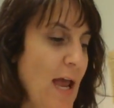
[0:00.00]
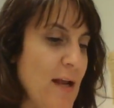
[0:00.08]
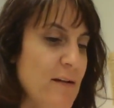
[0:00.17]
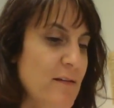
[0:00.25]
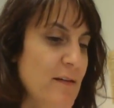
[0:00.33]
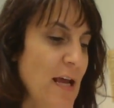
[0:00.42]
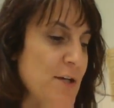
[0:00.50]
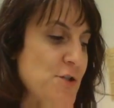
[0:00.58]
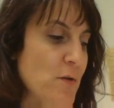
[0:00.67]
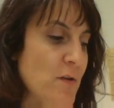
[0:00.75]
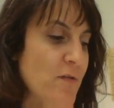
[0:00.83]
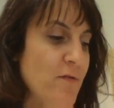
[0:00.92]
Add a
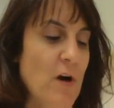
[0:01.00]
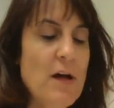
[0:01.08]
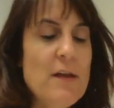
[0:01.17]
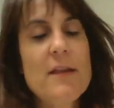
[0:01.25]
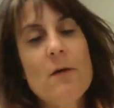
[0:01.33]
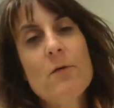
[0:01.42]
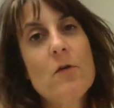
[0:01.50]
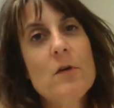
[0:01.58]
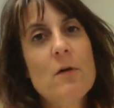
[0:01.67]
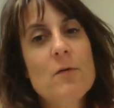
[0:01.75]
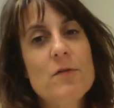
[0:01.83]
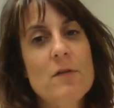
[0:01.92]
statue in the front that would go
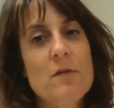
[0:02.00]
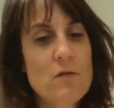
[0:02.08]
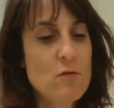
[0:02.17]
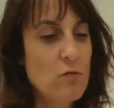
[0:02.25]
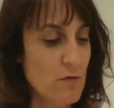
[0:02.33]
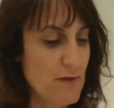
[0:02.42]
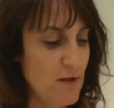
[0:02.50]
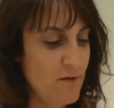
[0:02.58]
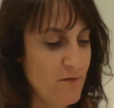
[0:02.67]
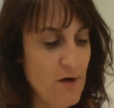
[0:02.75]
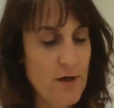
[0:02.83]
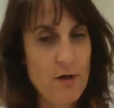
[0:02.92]
along with the school. Now
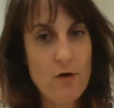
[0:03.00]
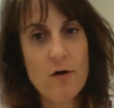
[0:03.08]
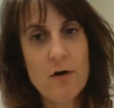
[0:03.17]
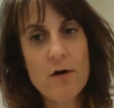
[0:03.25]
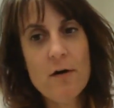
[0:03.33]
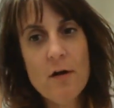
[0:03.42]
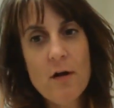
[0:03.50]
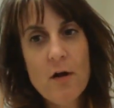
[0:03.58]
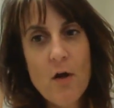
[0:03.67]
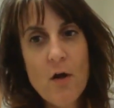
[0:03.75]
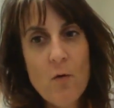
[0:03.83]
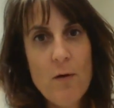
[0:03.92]
the front yard,
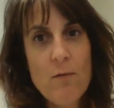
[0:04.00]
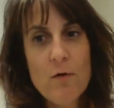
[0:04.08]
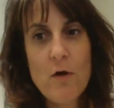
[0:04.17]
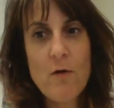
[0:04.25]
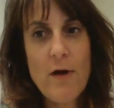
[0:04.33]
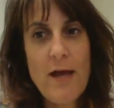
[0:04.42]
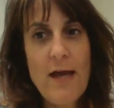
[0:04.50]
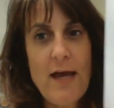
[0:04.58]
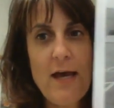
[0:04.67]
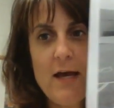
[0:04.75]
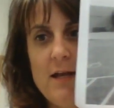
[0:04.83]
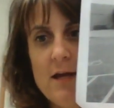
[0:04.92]
we will go
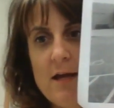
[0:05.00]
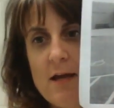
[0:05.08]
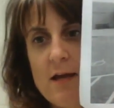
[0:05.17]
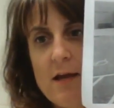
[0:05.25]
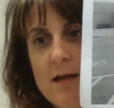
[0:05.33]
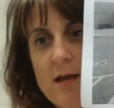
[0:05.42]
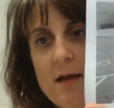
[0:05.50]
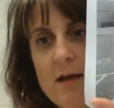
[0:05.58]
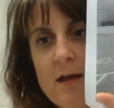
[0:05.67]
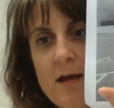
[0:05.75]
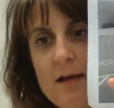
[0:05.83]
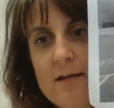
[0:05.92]
ahead
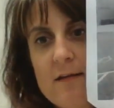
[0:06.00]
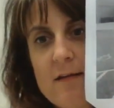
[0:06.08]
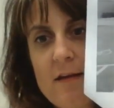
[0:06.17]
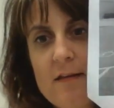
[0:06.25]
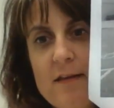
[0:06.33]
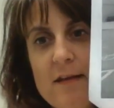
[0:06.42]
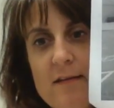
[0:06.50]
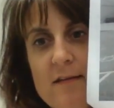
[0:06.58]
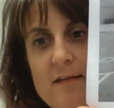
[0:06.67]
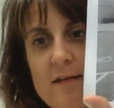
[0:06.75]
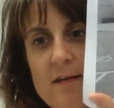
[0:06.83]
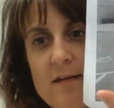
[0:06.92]
and say
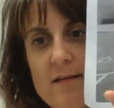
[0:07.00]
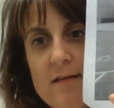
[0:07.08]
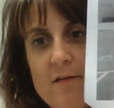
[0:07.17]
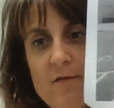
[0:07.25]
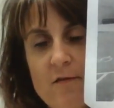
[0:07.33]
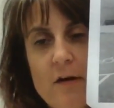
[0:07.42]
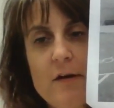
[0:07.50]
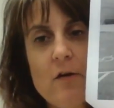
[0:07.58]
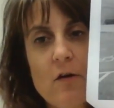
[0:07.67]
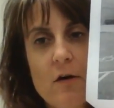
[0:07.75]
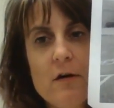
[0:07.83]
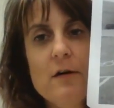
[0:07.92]
this is the front
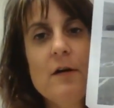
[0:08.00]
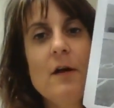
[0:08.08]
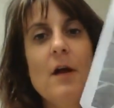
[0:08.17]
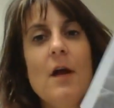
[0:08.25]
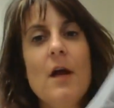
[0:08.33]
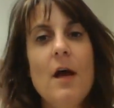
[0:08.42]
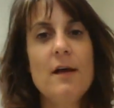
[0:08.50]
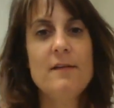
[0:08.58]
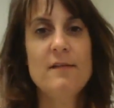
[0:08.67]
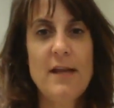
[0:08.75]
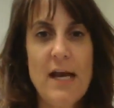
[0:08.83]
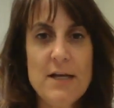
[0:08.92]
yard. A
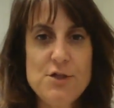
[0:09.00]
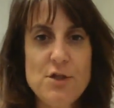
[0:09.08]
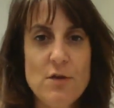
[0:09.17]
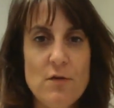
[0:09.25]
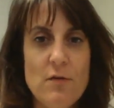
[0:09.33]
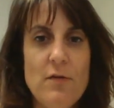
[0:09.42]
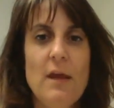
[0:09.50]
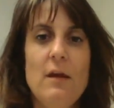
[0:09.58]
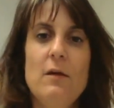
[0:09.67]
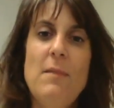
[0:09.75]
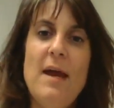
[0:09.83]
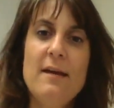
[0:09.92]
statue,
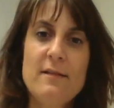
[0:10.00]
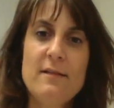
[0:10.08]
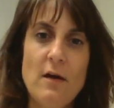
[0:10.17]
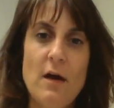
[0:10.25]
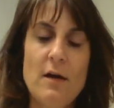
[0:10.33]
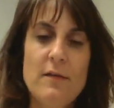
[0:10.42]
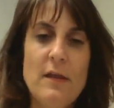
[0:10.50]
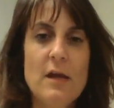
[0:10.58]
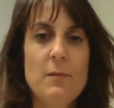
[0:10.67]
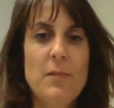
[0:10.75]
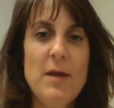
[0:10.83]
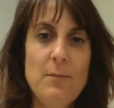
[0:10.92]
think mascot,
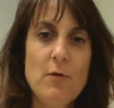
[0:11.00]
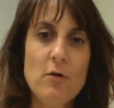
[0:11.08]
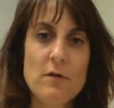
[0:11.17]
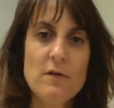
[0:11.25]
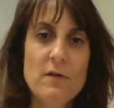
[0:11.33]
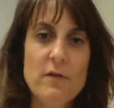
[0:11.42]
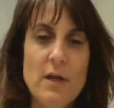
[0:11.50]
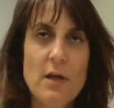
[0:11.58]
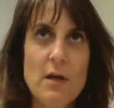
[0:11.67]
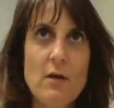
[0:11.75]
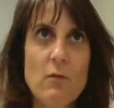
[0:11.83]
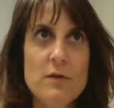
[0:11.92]
think people,
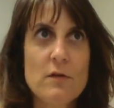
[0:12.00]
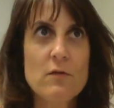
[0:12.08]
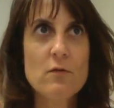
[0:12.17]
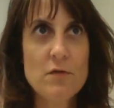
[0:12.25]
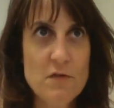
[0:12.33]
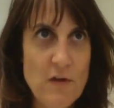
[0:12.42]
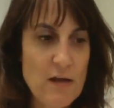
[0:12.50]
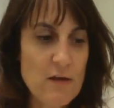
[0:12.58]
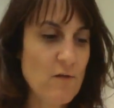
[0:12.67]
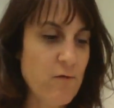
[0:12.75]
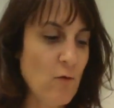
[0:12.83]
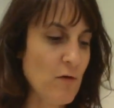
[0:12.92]
think what the school
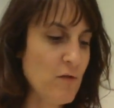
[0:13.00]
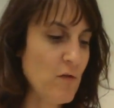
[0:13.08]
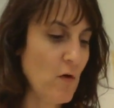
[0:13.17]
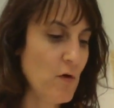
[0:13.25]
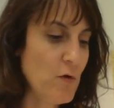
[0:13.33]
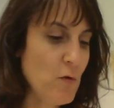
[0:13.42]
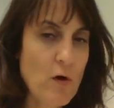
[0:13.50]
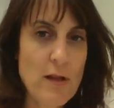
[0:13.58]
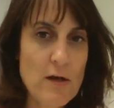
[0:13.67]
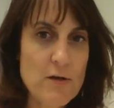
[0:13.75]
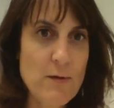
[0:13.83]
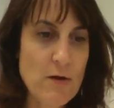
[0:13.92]
stands for. So you are
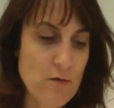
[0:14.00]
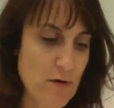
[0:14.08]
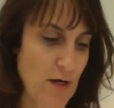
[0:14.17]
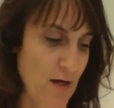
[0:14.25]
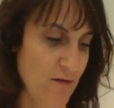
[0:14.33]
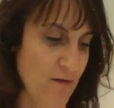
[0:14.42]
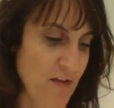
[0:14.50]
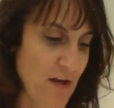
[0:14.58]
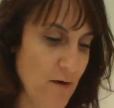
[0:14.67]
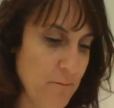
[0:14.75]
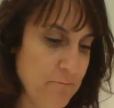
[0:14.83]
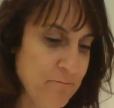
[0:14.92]
allowed to be creative
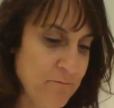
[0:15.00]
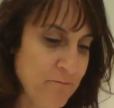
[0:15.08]
there.